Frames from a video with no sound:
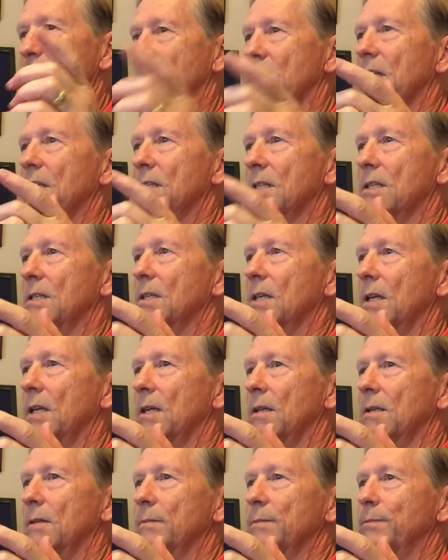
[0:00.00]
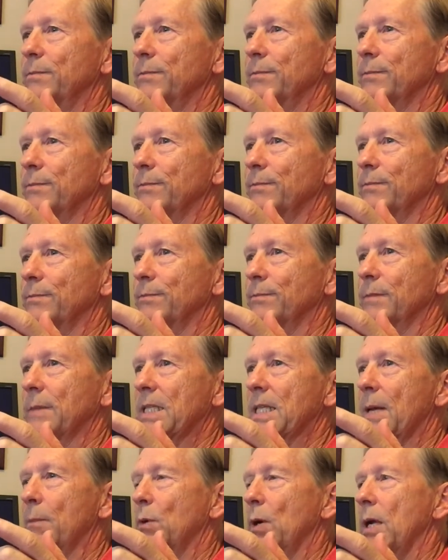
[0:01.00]
sentences in it,
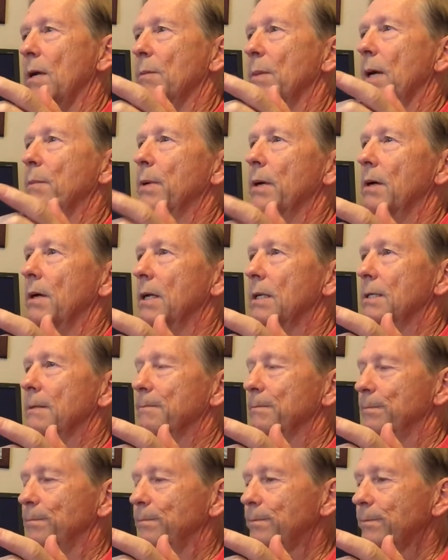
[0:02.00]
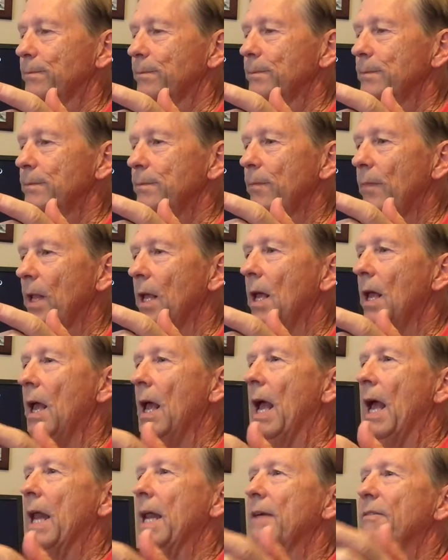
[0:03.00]
separated by periods.
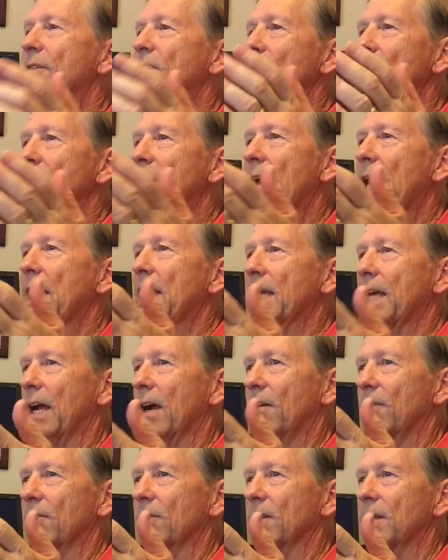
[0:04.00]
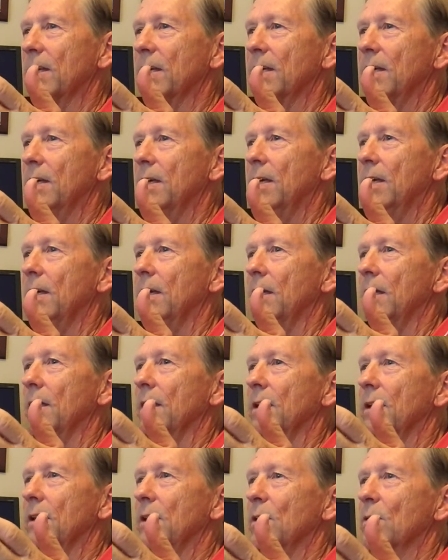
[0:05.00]
And if you look at it carefully,
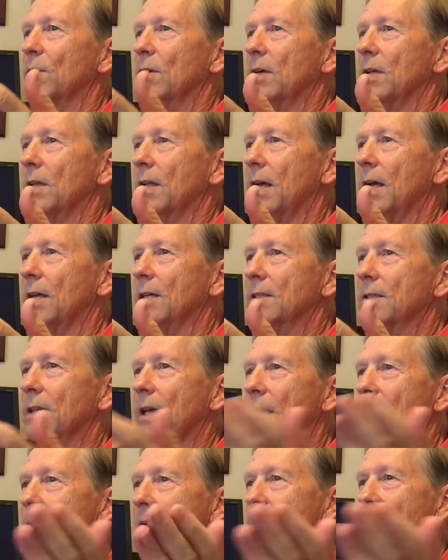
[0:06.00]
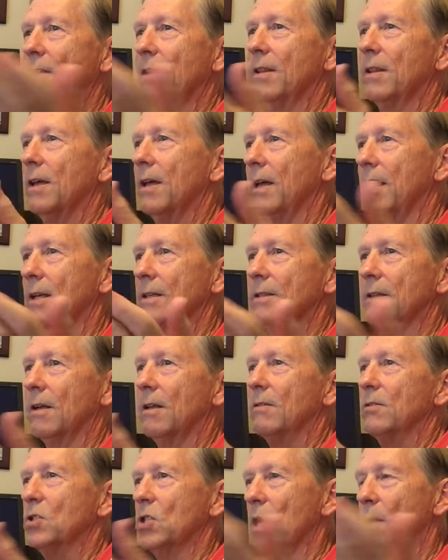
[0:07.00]
you realize that everything is
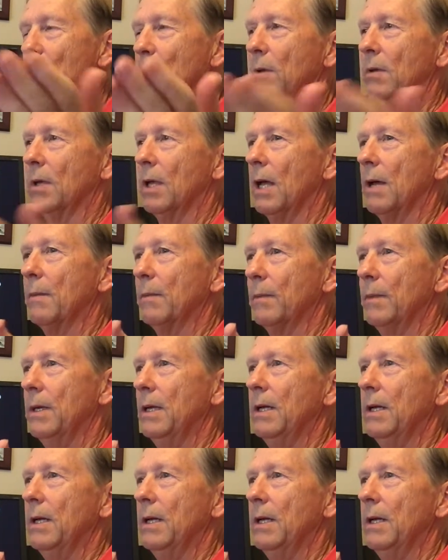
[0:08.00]
all jumbled up.